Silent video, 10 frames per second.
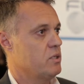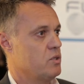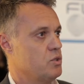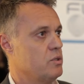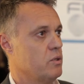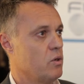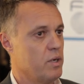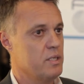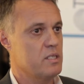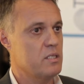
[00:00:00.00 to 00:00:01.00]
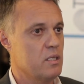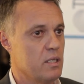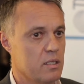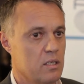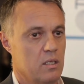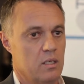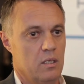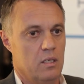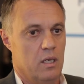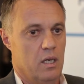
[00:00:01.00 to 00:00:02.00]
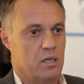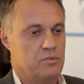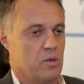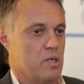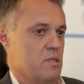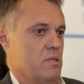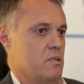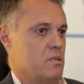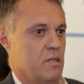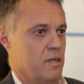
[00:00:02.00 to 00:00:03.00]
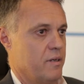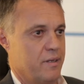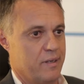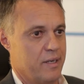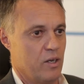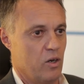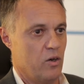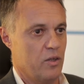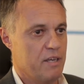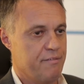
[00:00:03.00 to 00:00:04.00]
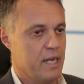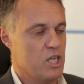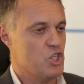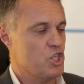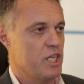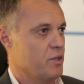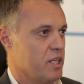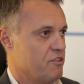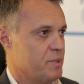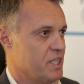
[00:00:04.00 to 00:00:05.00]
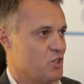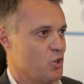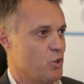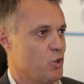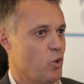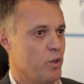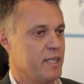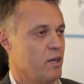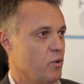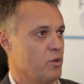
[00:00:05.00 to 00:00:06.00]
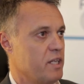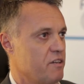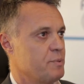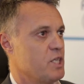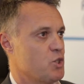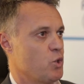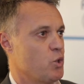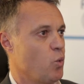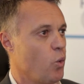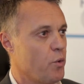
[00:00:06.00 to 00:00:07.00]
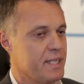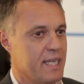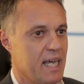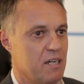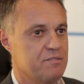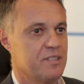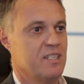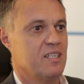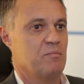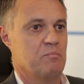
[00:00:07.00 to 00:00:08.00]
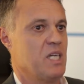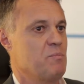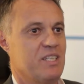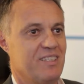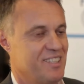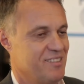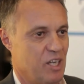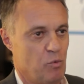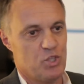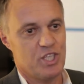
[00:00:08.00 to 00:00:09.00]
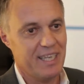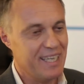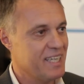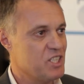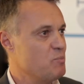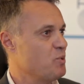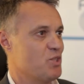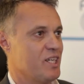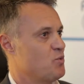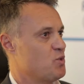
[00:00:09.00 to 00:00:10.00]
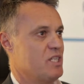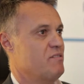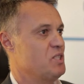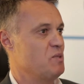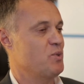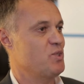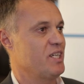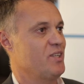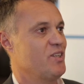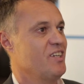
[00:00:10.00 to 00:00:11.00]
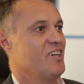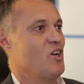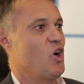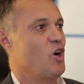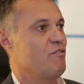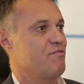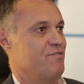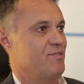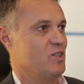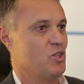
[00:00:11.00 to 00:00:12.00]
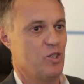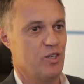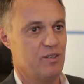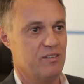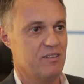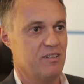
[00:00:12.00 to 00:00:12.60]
because you can already see that For instance, an FLNG and an FPSO, you already are on an FPSO, you already have maybe, I would say, 80% to 70% of the